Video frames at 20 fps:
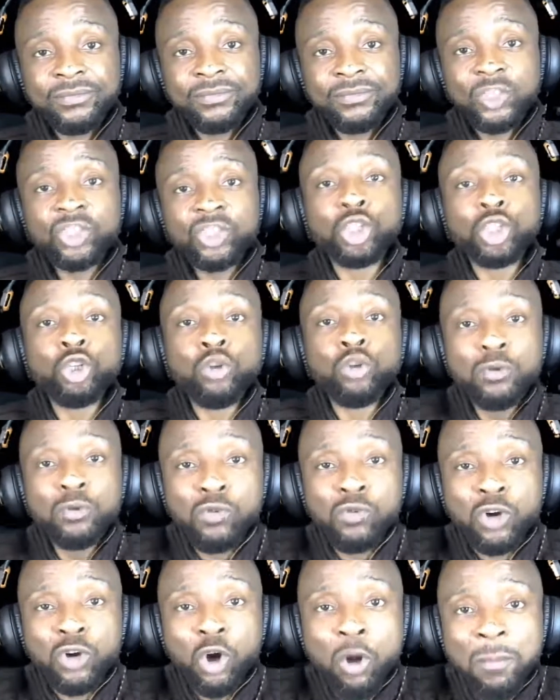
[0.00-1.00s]
Tinubu
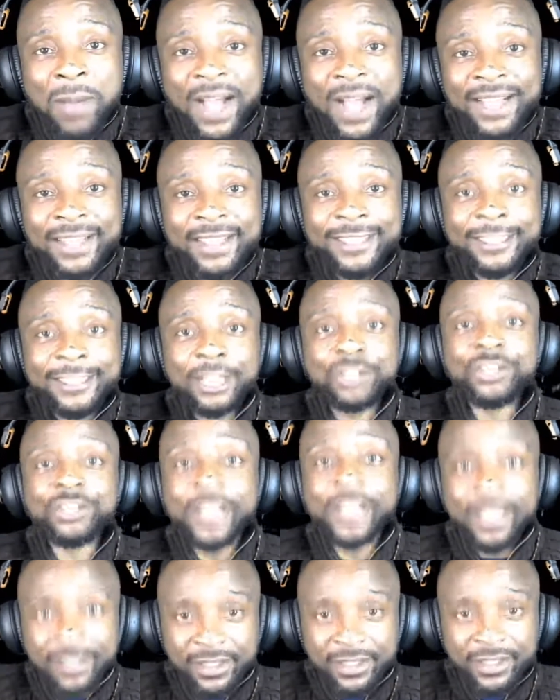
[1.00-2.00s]
will come back
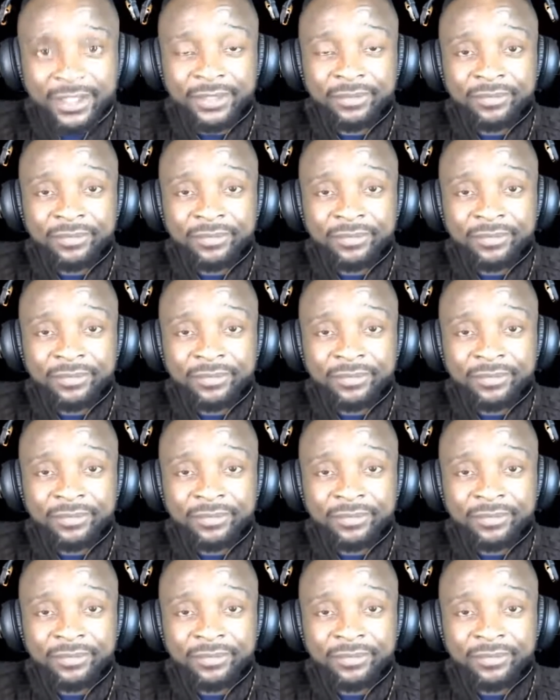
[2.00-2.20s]
disgraced.